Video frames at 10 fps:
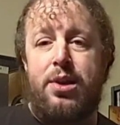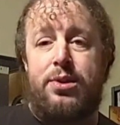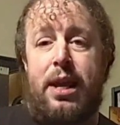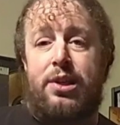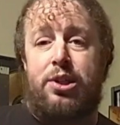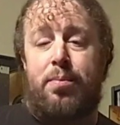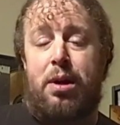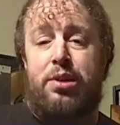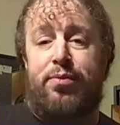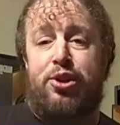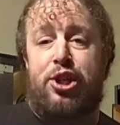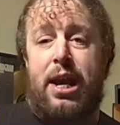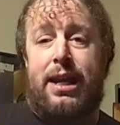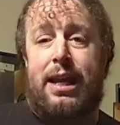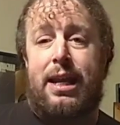So thanks so much for
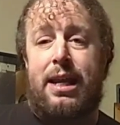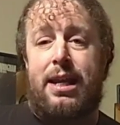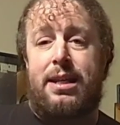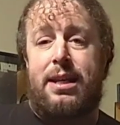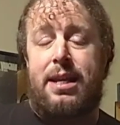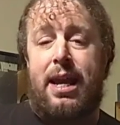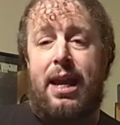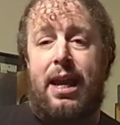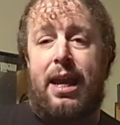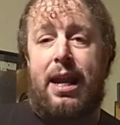checking in today,